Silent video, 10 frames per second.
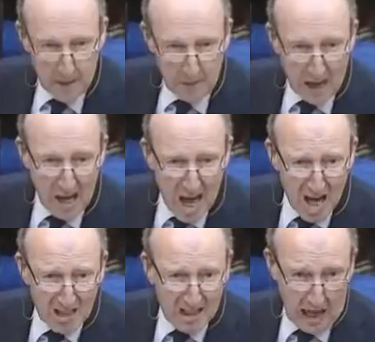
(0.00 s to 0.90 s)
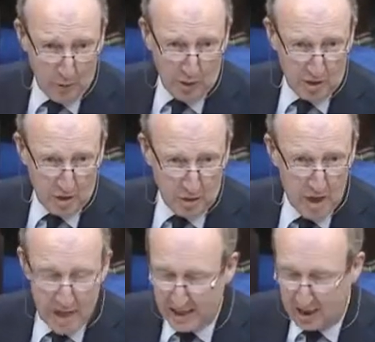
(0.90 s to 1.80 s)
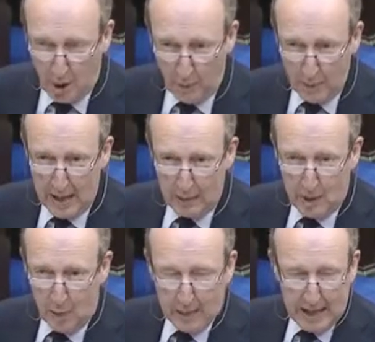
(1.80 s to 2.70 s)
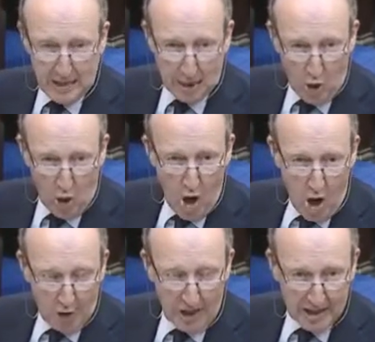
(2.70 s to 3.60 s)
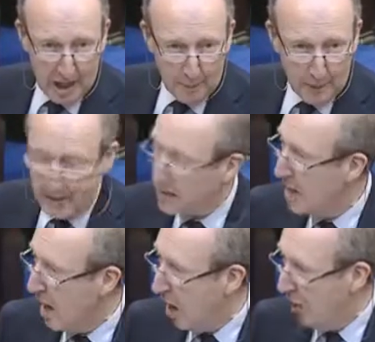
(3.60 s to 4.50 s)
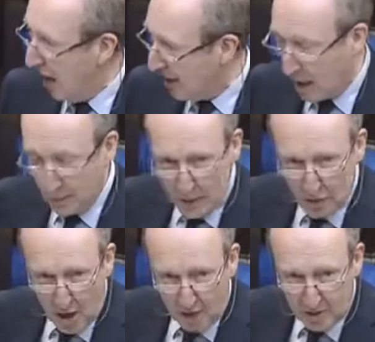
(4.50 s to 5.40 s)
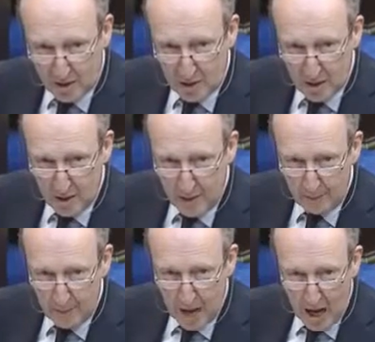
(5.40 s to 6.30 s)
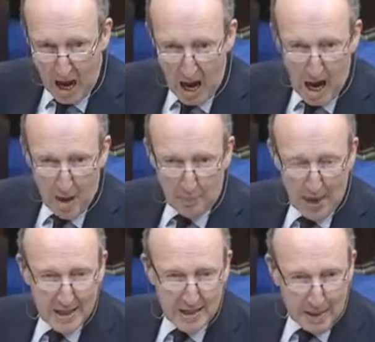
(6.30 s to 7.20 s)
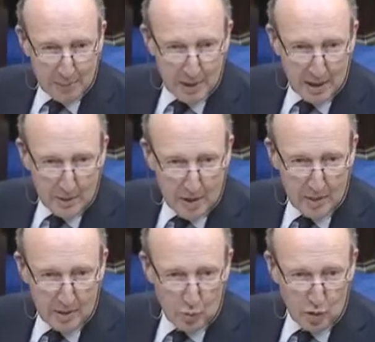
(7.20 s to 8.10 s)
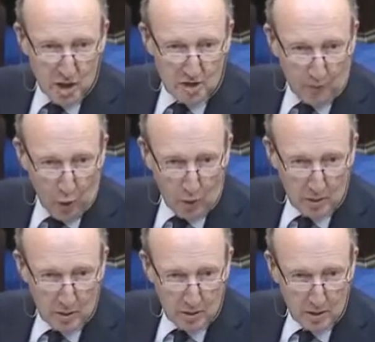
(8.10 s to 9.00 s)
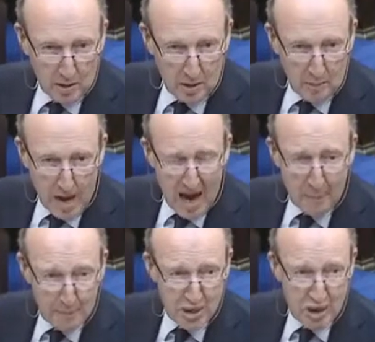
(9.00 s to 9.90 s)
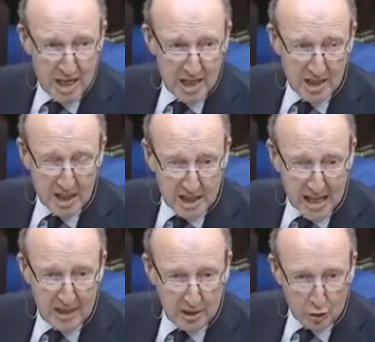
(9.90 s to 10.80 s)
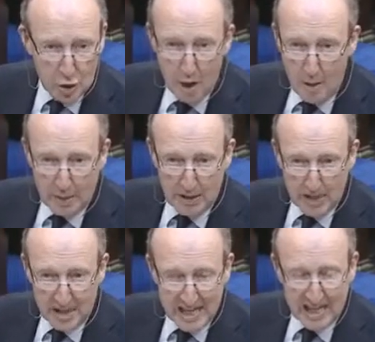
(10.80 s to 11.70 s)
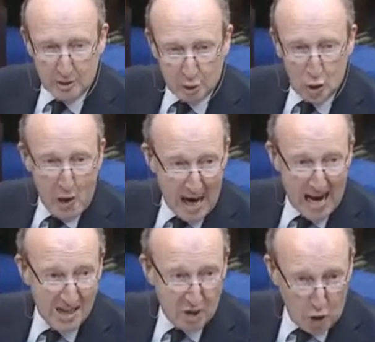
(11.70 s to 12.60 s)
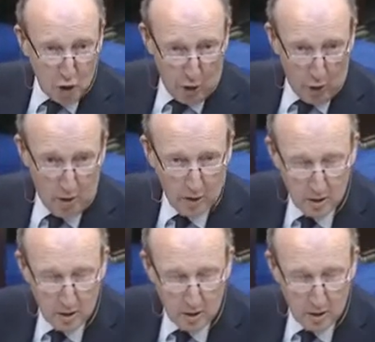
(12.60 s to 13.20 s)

Definitely. The last thing I want to do is to complicate the law on unaccompanied drivers by accepting an amendment which is flawed. My ambition is to see it through, but to see it through as good law.